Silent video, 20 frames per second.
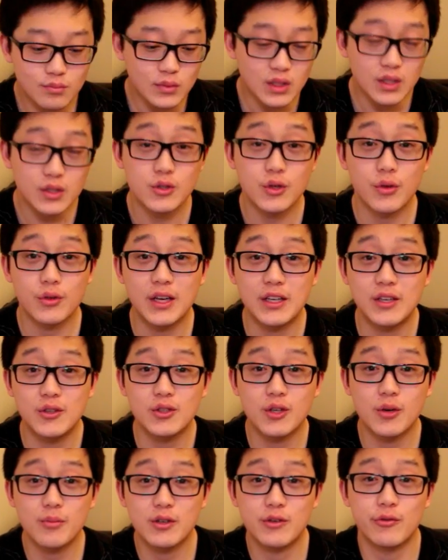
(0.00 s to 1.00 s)
So thank you
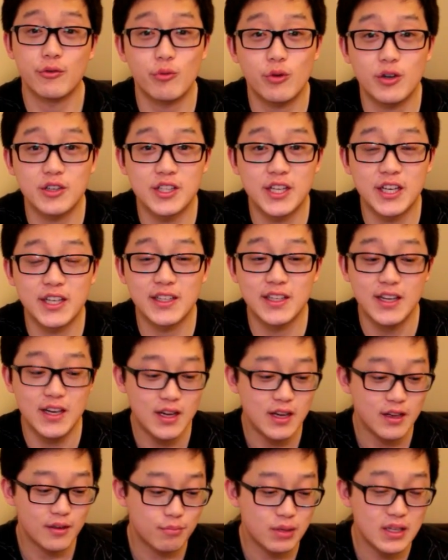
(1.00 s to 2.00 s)
so much for watching.
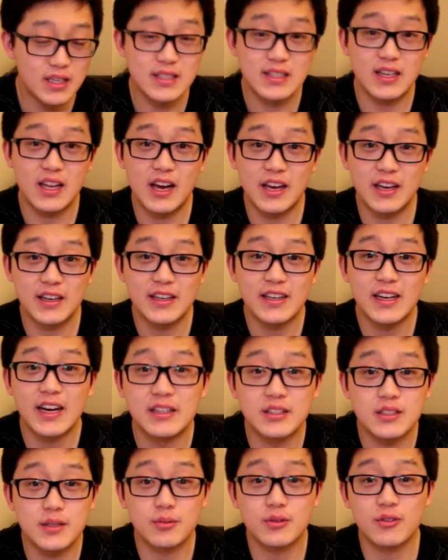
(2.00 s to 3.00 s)
Please like
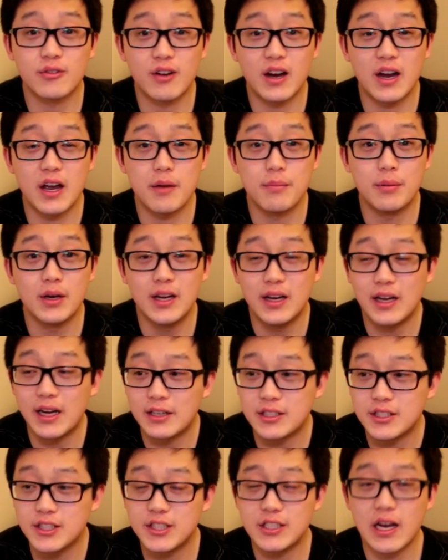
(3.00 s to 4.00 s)
and subscribe
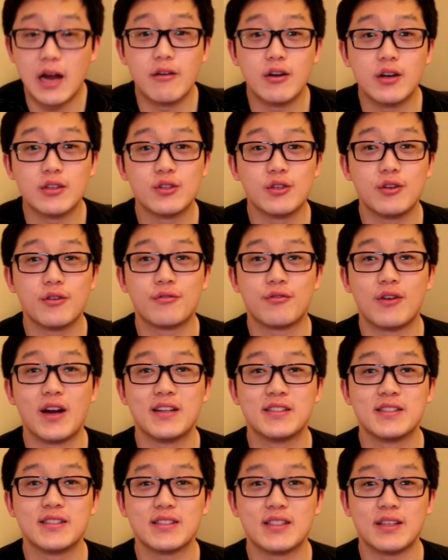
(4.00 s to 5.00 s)
and share it to your
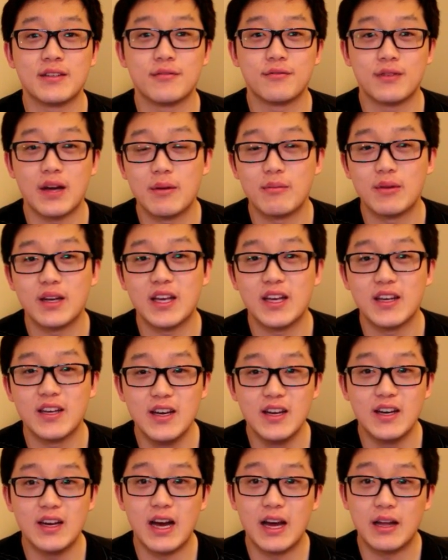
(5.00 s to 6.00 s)
friends and family.
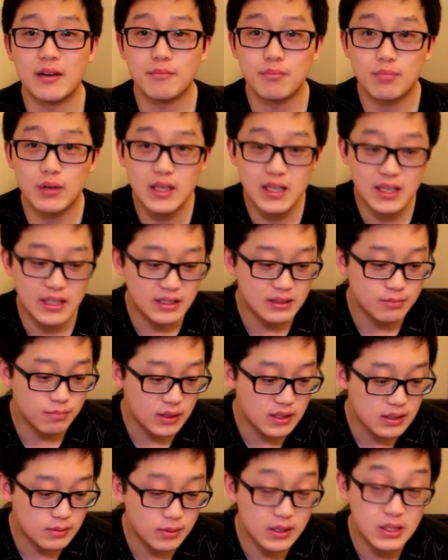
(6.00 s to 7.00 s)
And please
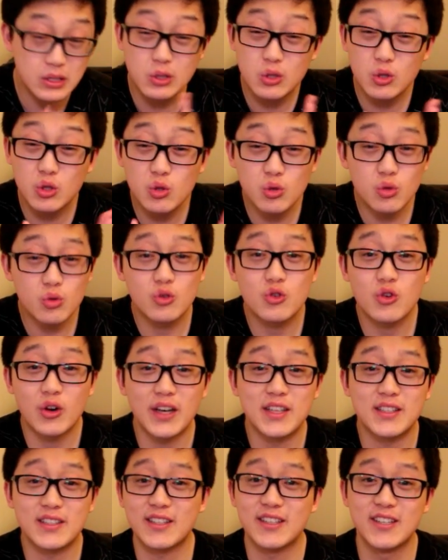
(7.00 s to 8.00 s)
do
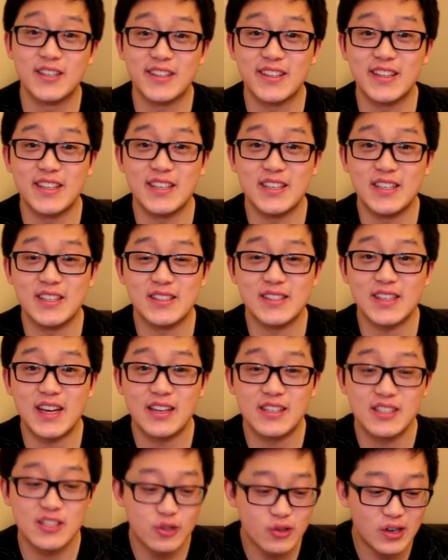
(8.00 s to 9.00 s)
try to cook these
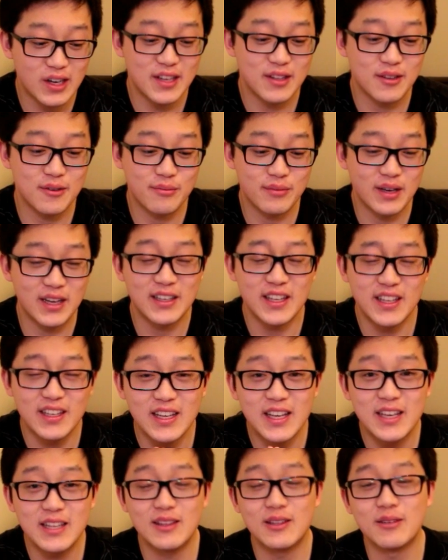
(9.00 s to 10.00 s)
and try them and
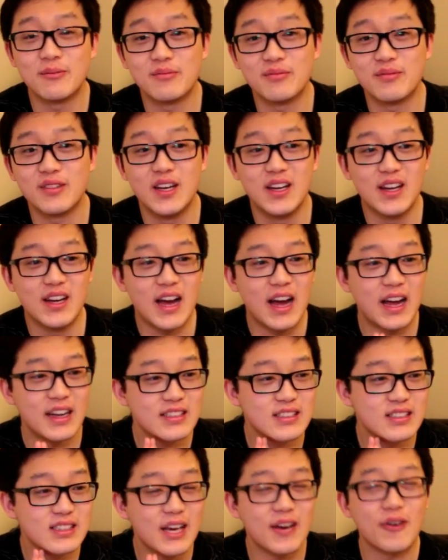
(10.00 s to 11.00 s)
eat them
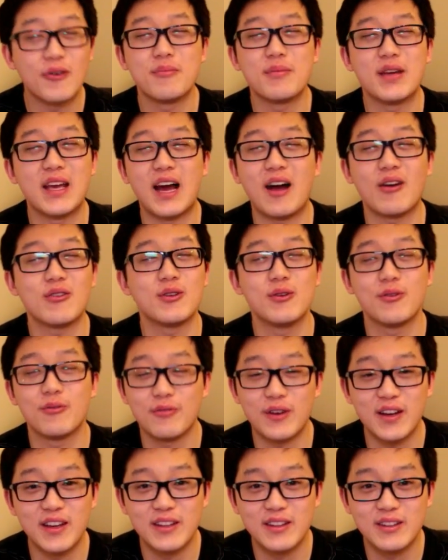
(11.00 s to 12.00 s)
and tell me how you
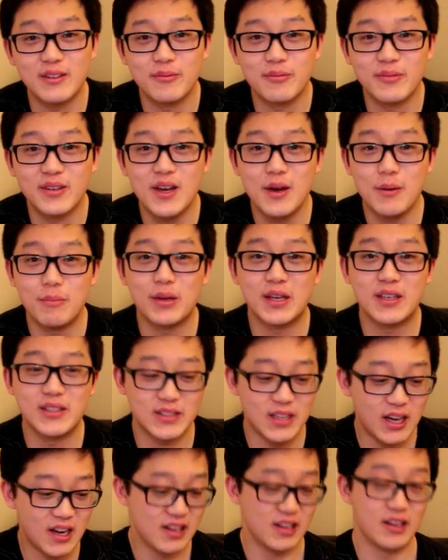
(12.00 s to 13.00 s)
find them,
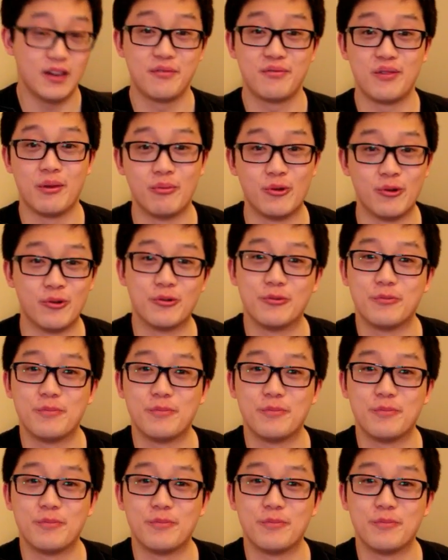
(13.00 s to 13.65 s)
because I love them all